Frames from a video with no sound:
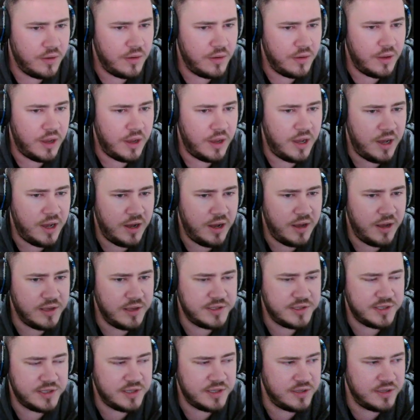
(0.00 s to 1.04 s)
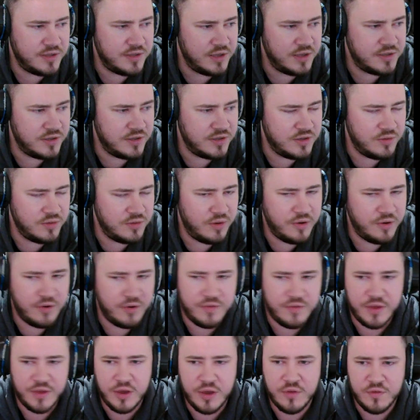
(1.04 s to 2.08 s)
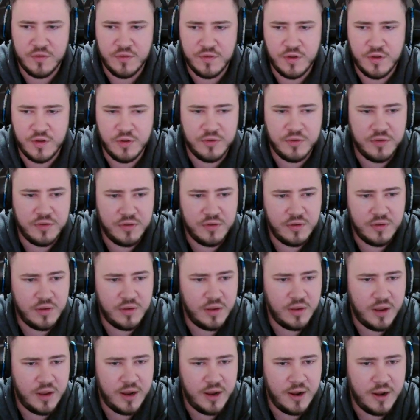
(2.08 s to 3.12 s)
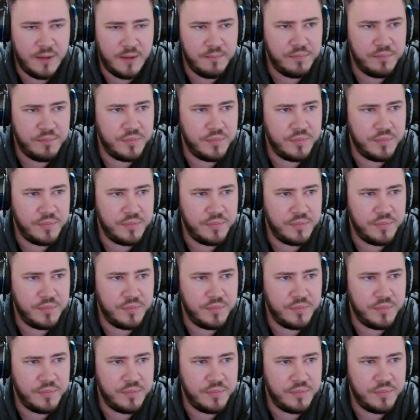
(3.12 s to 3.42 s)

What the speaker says: a heart. It's just I do wonder if they overfold a